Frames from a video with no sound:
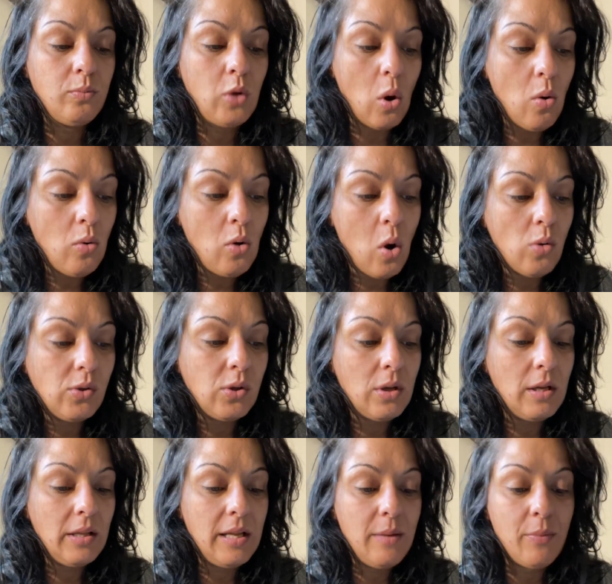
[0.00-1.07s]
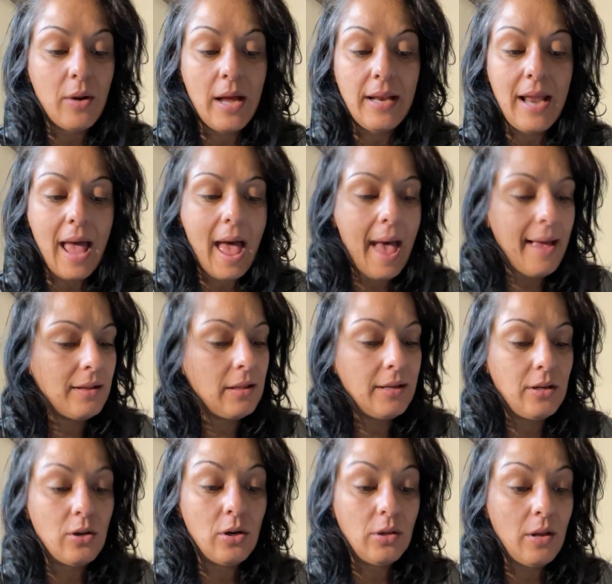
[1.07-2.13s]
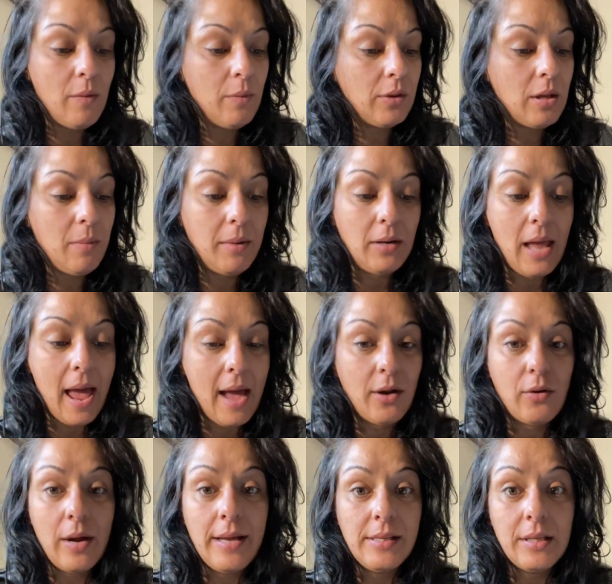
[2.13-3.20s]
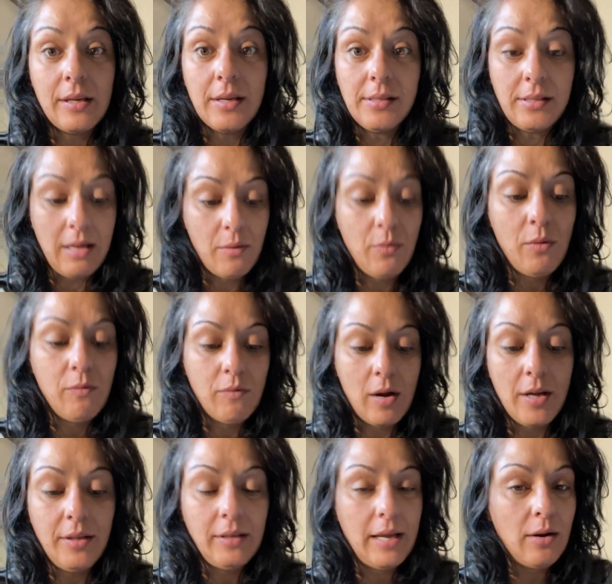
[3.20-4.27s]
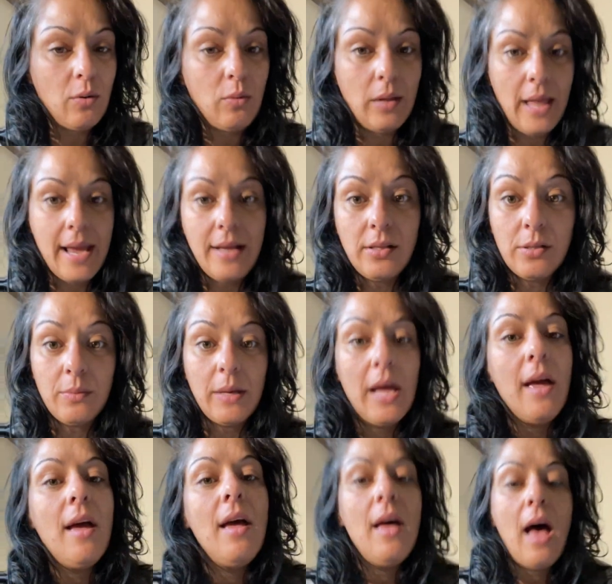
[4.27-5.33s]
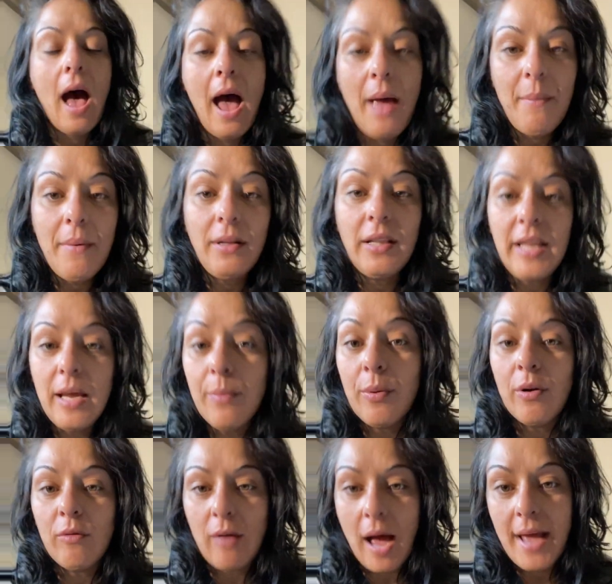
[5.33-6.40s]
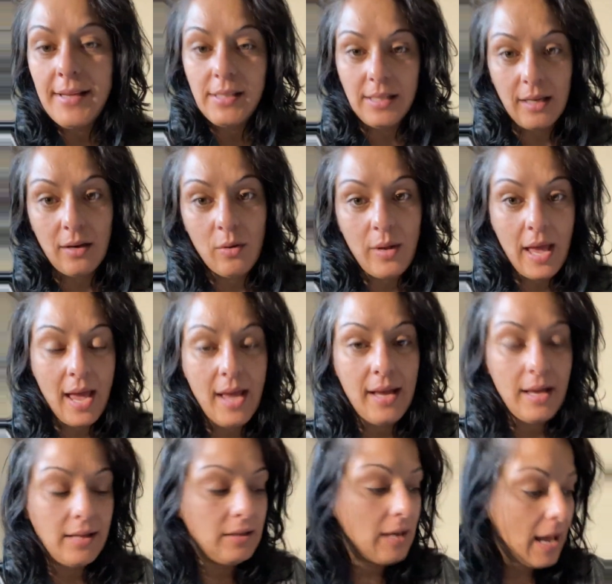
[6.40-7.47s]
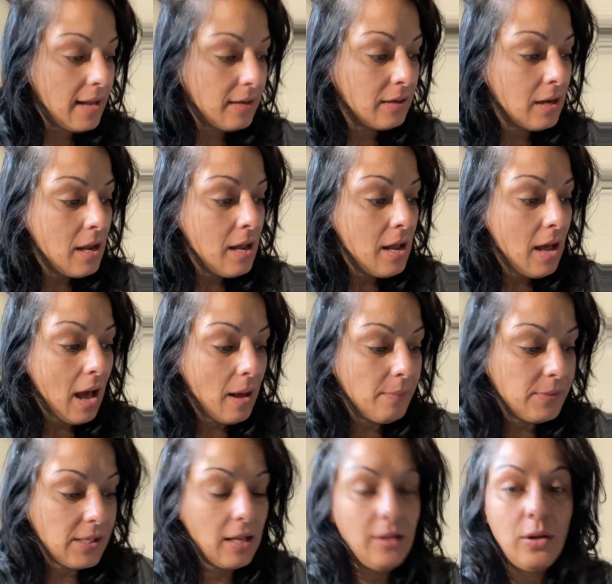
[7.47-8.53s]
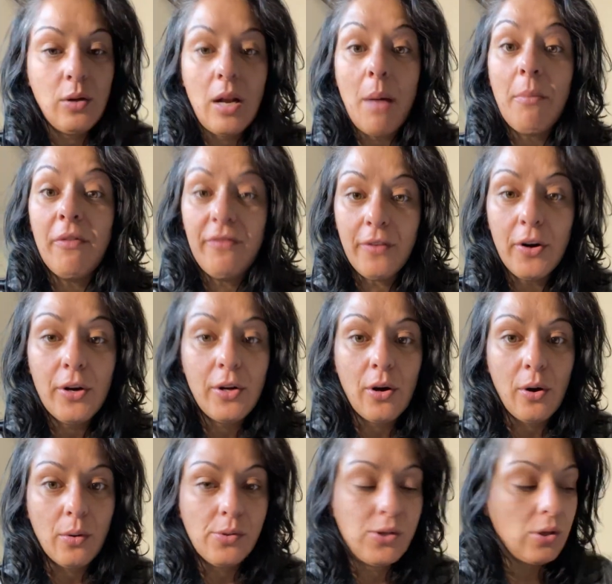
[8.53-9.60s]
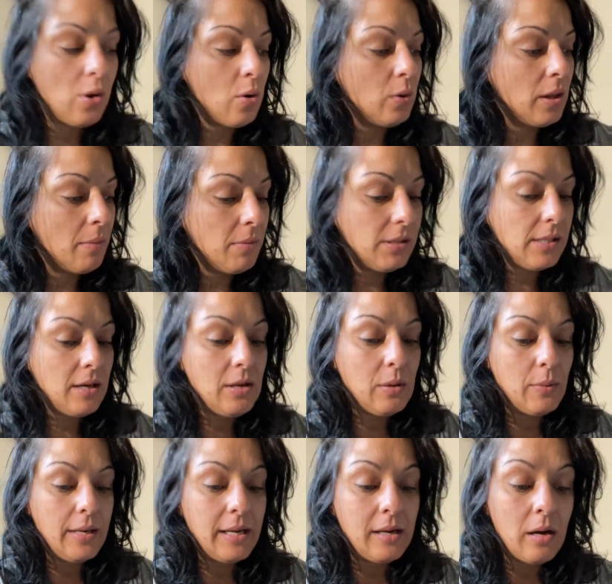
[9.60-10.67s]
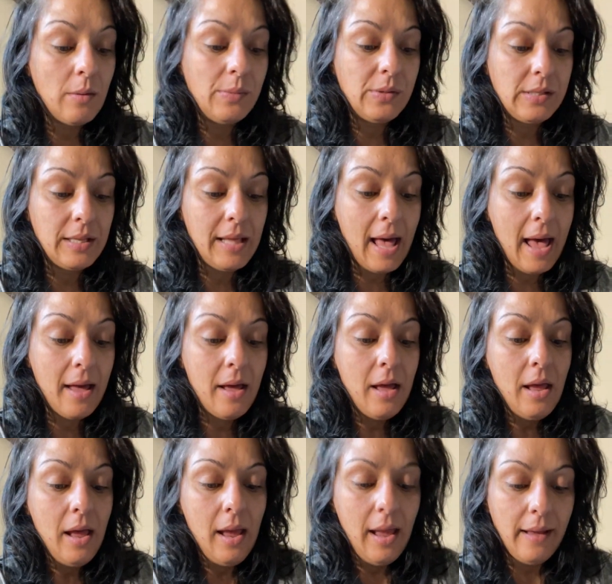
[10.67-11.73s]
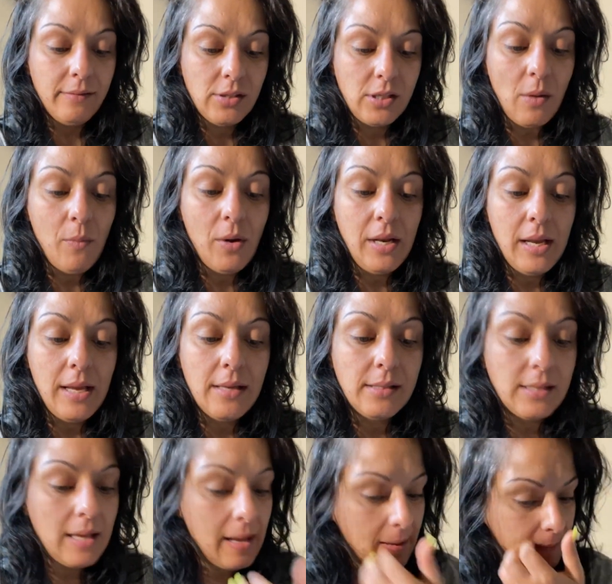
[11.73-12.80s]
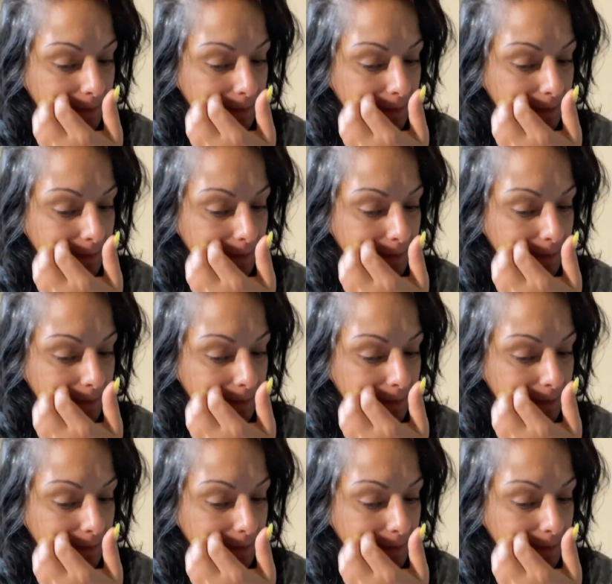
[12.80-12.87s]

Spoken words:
go to a Libra and act like you're in love with them and act crazy, because they will run. They don't like to be. I'm a Libra rising, okay? And I'm telling you, and I'm a Virgo. So let me tell you, when it comes to that, if someone is like